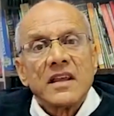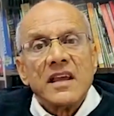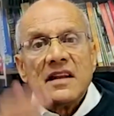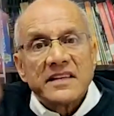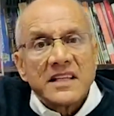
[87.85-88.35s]

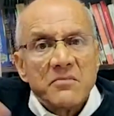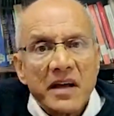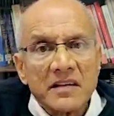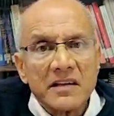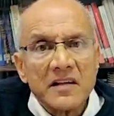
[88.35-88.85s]
It doesn't
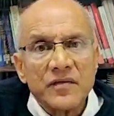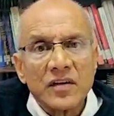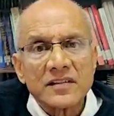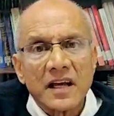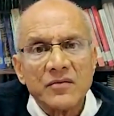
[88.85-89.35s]
matter if
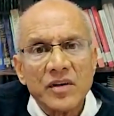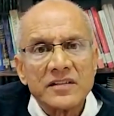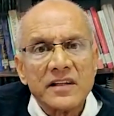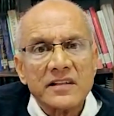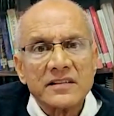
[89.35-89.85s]
your son
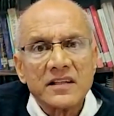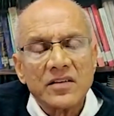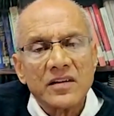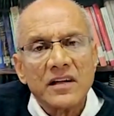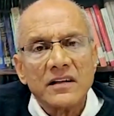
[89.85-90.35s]
was
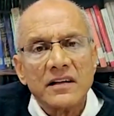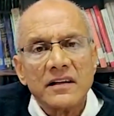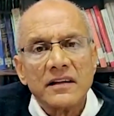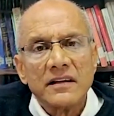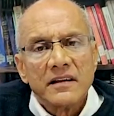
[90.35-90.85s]
innocent or guilty.
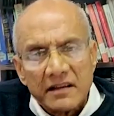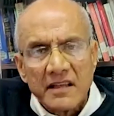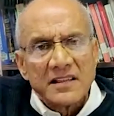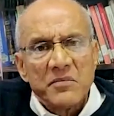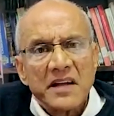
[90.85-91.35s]
It
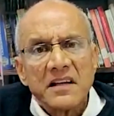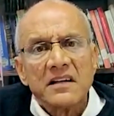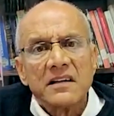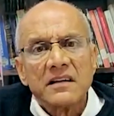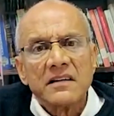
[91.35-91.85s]
doesn't
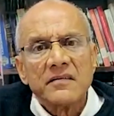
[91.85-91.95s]
matter.